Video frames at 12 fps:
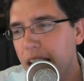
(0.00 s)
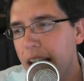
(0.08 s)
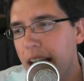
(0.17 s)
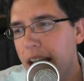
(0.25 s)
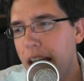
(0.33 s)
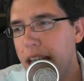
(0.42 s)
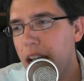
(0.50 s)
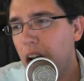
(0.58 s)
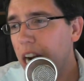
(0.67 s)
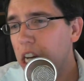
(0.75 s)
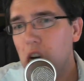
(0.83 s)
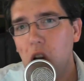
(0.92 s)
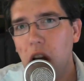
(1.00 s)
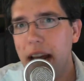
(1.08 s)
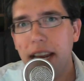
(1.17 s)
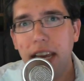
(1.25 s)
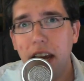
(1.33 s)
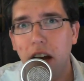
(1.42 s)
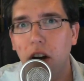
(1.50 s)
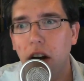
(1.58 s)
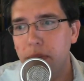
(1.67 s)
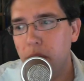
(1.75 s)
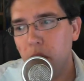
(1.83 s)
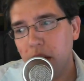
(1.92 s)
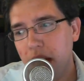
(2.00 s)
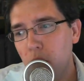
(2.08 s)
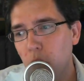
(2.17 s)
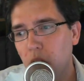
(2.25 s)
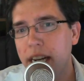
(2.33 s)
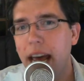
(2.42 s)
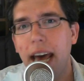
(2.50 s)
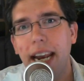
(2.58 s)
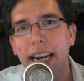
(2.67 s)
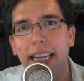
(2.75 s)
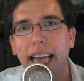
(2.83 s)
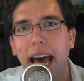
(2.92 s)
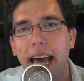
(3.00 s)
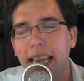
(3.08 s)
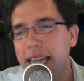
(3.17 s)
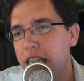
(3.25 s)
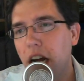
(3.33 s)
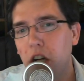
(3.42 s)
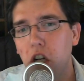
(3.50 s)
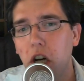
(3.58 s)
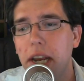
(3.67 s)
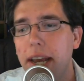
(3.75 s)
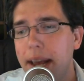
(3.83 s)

Not a good idea. Or I put all that work into editing that, and that's not good.